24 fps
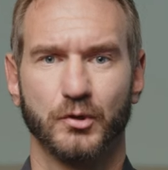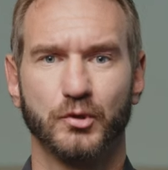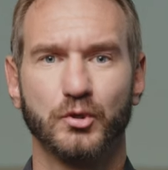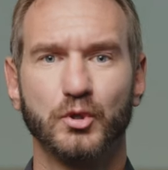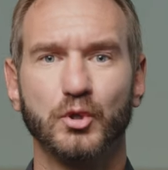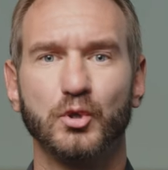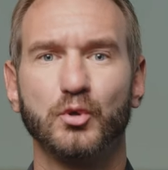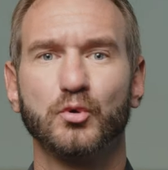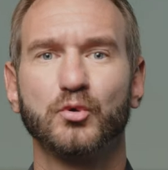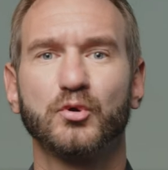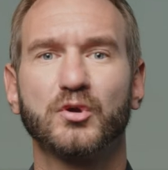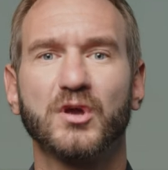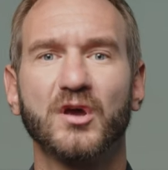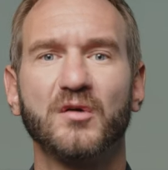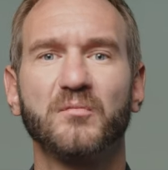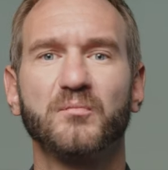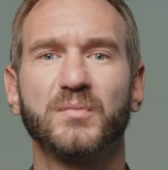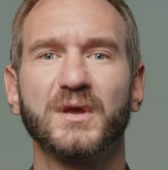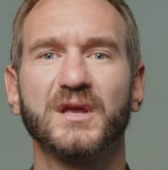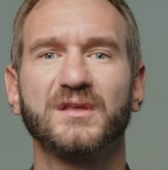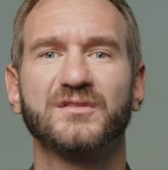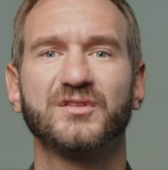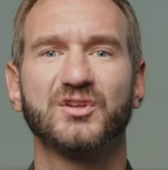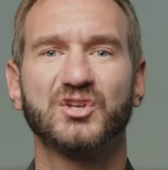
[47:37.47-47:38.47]
You can
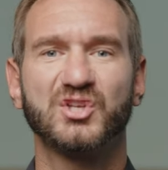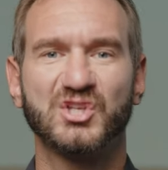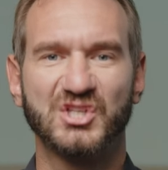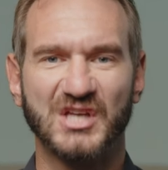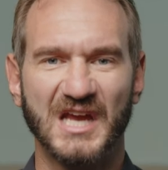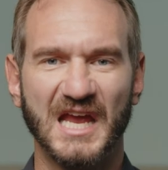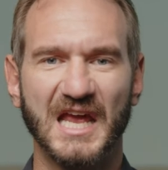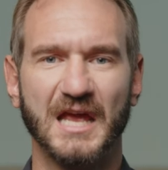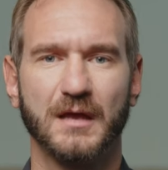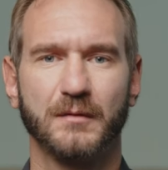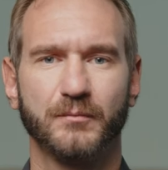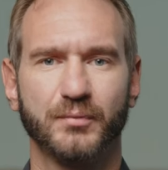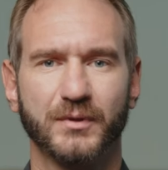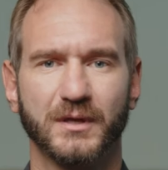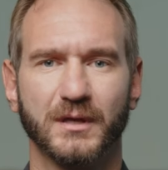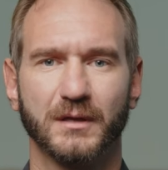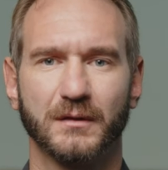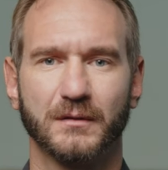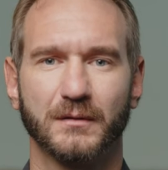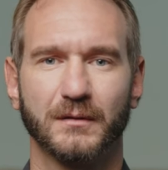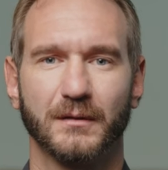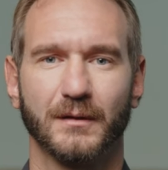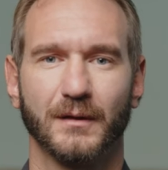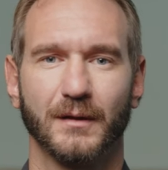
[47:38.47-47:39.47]
be the
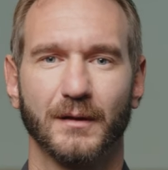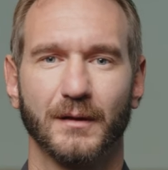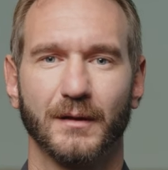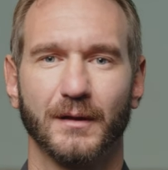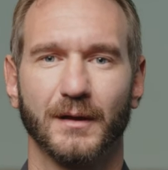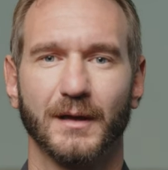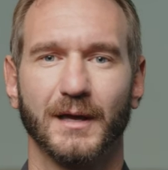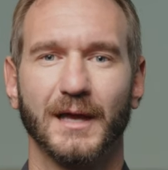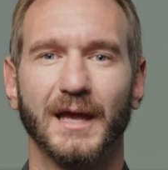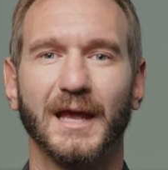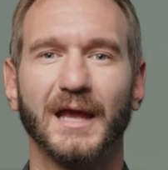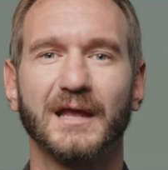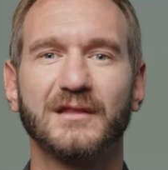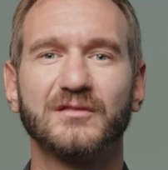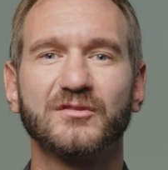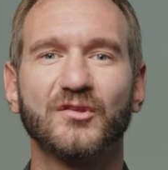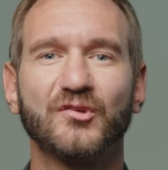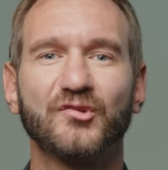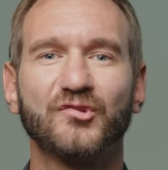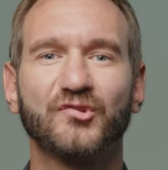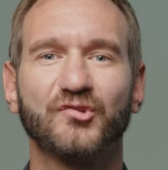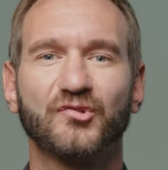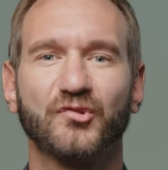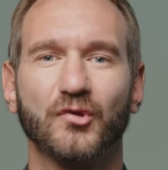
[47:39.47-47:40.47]
champion in
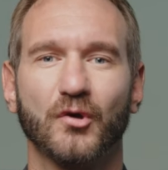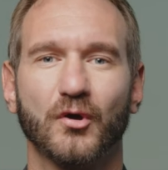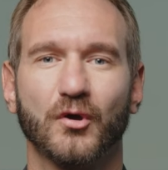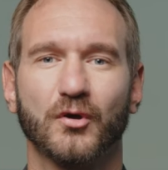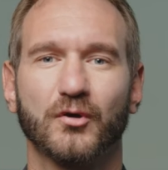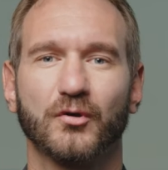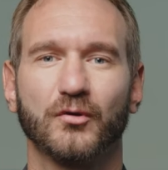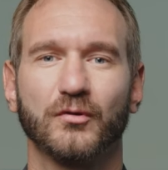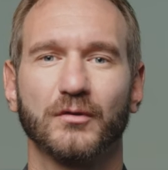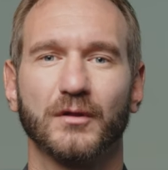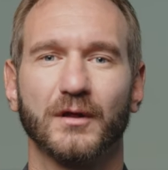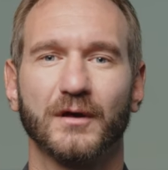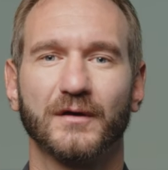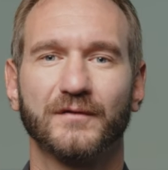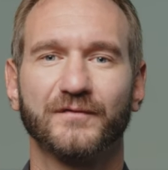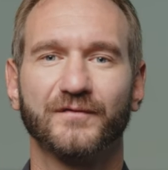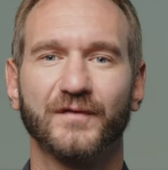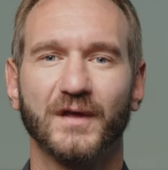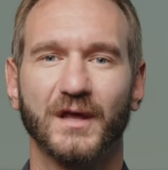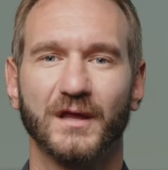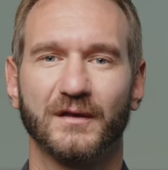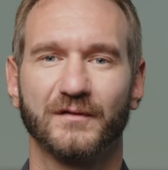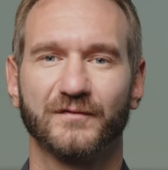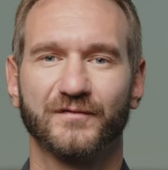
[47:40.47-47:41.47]
the circle
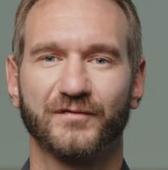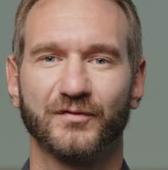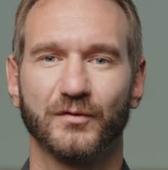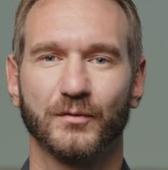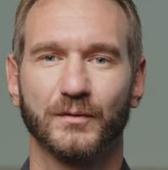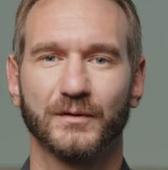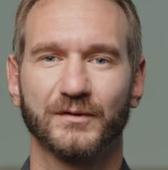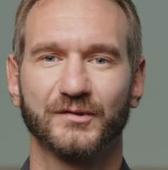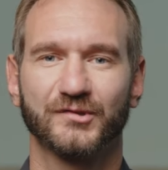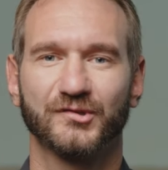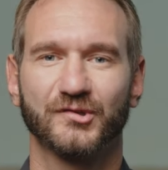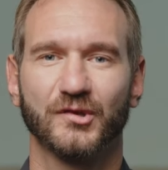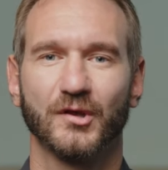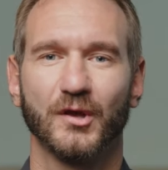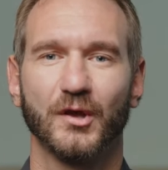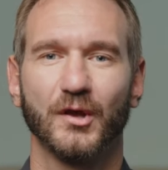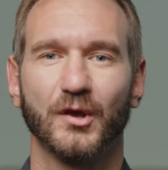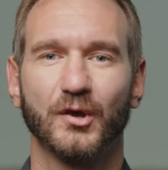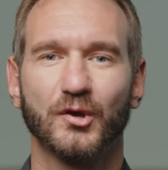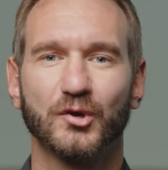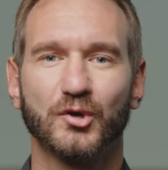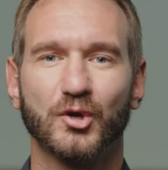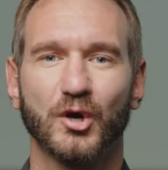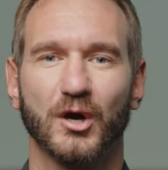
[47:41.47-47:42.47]
of influence
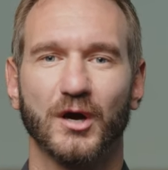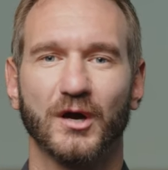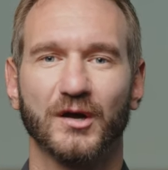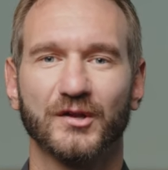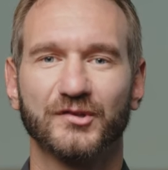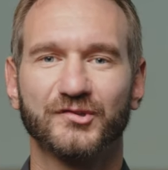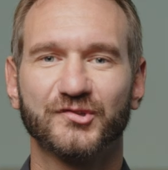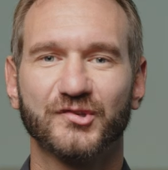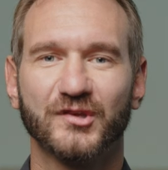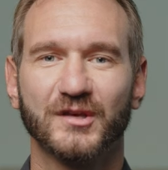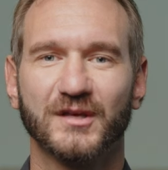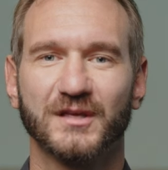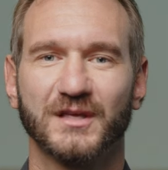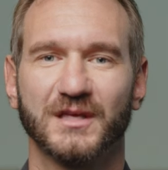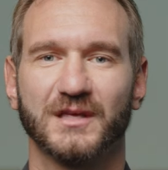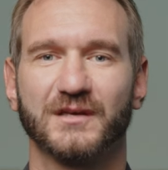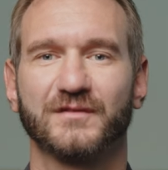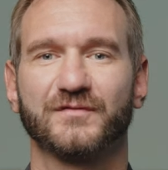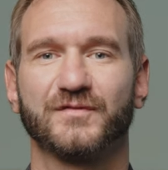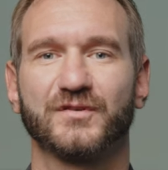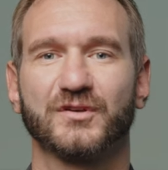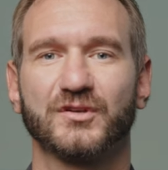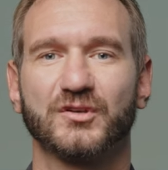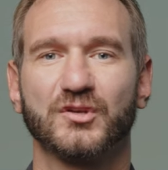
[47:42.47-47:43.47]
God's
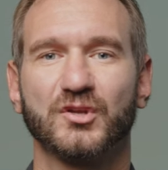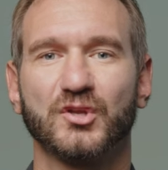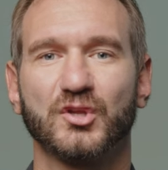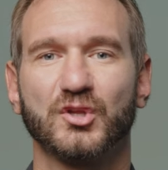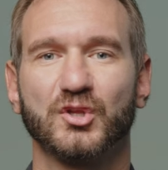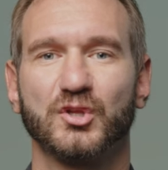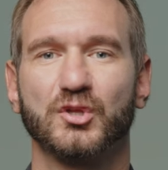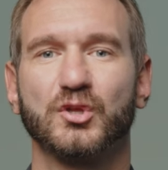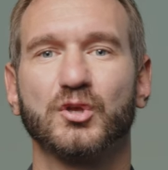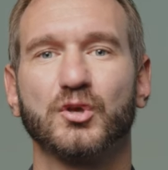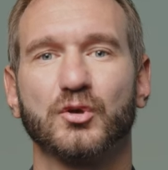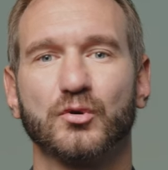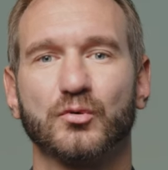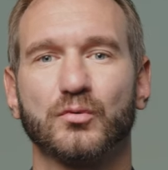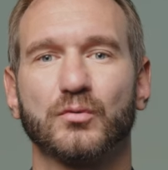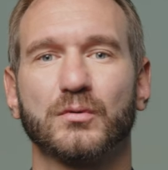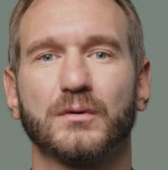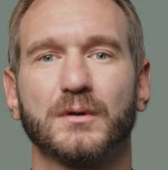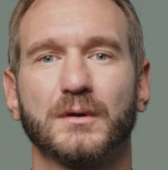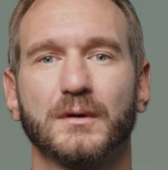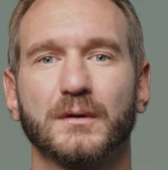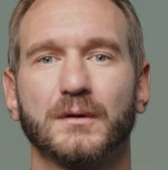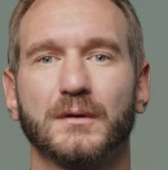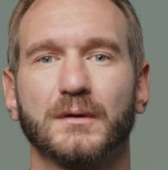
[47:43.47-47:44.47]
given you.
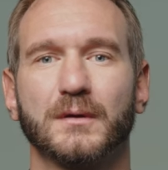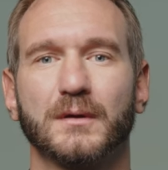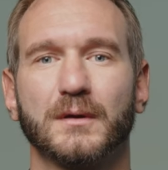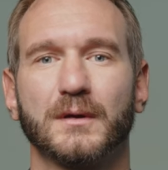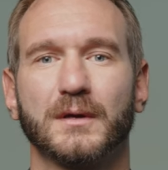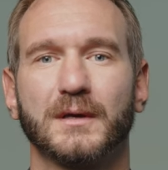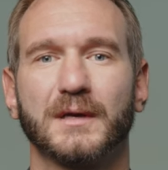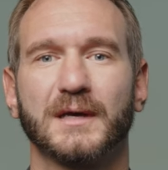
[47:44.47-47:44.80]
Amen.